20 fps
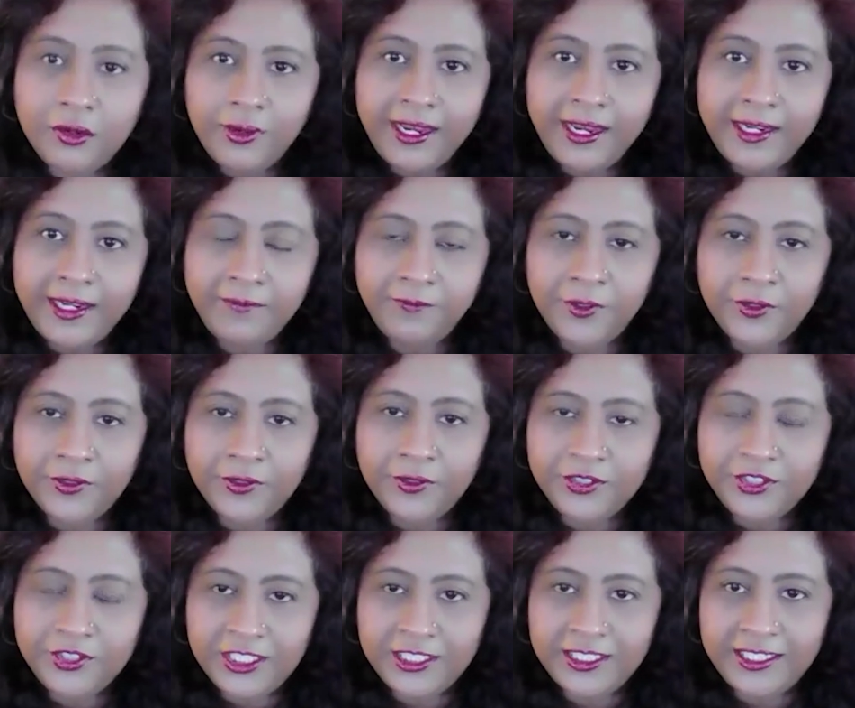grateful,
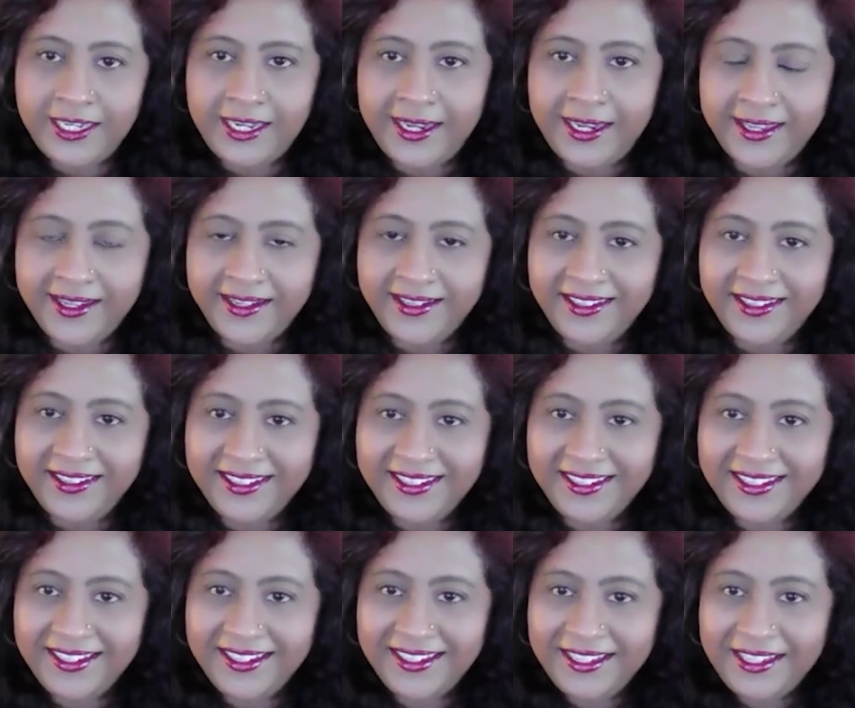Shirley Ann,
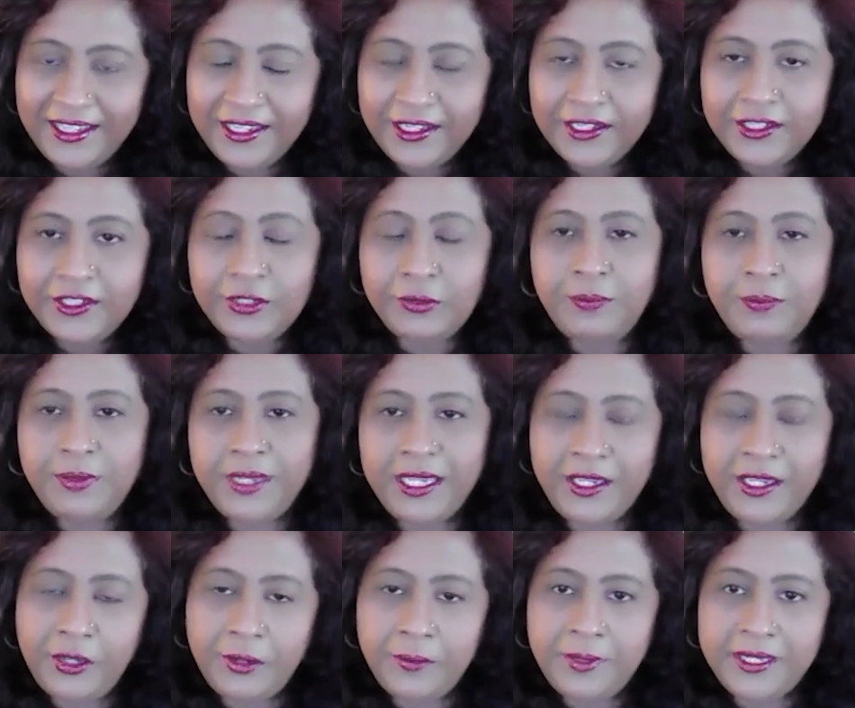to be
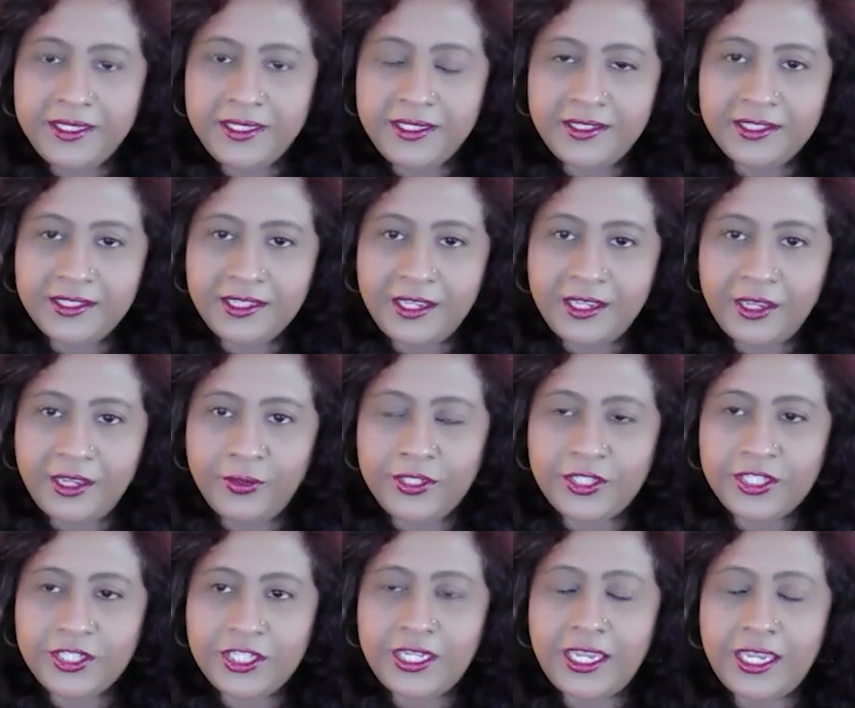your business
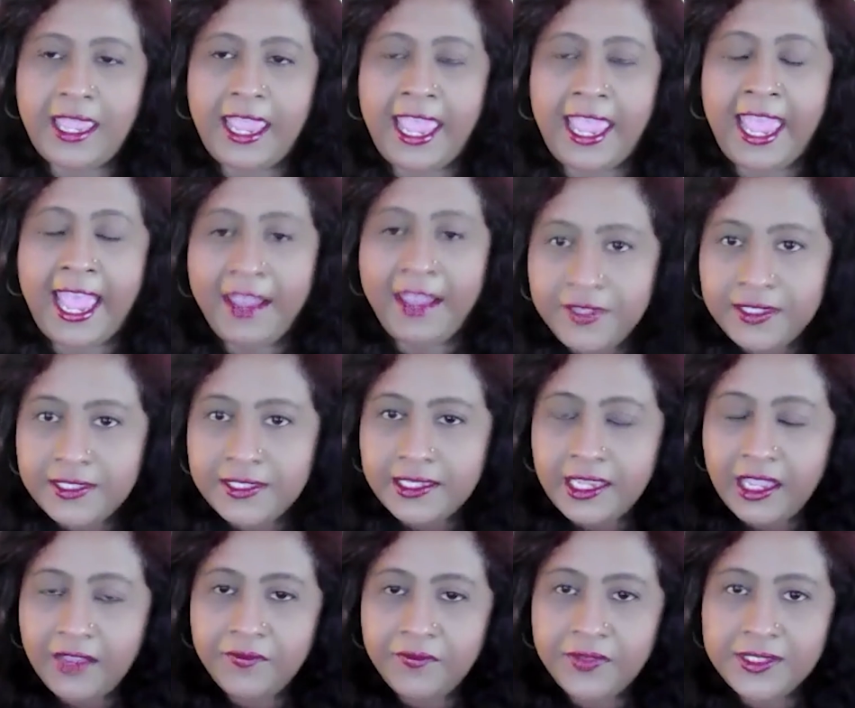coach, have this
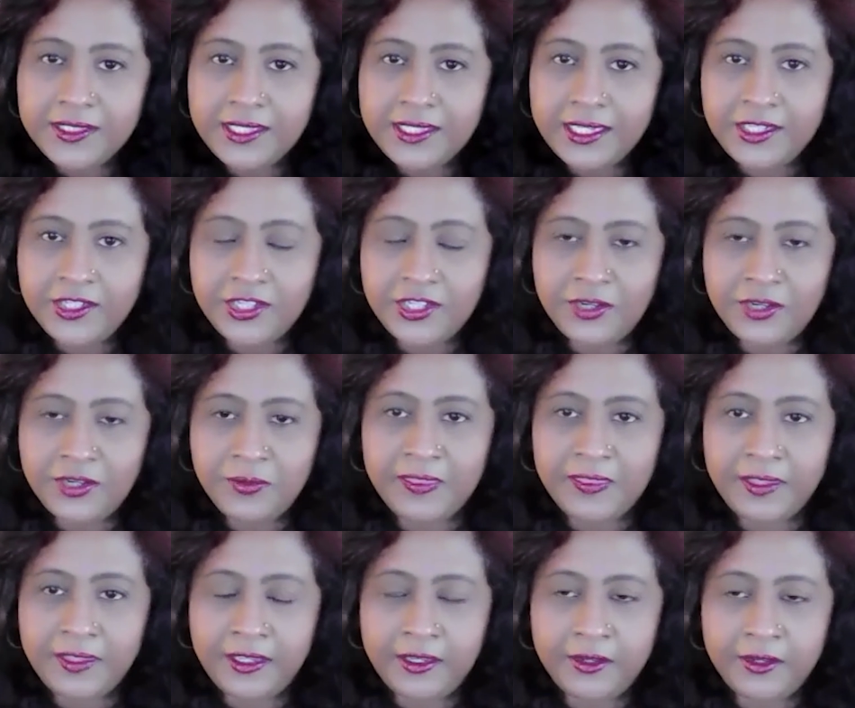conversation
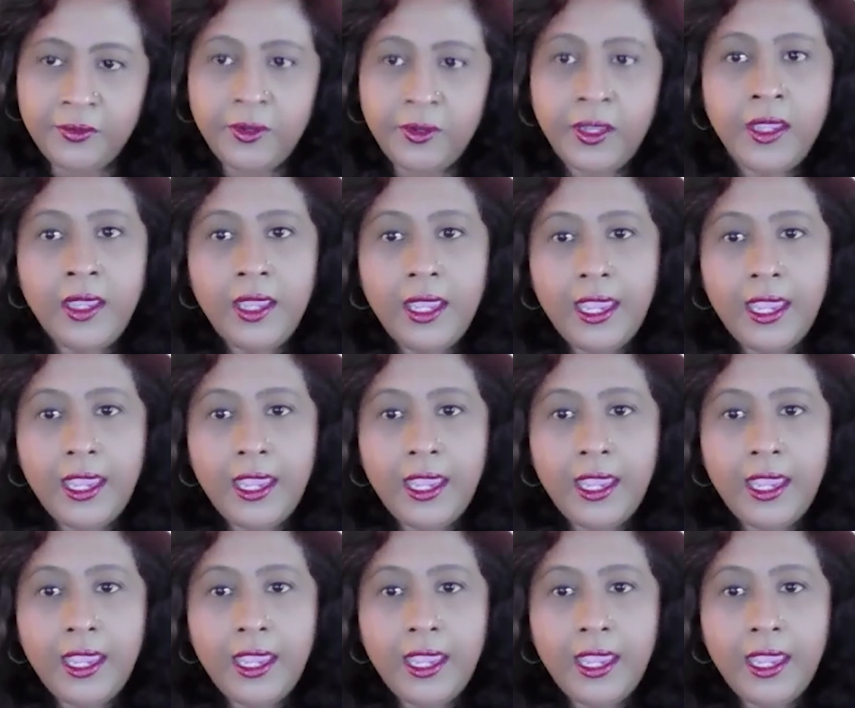with you,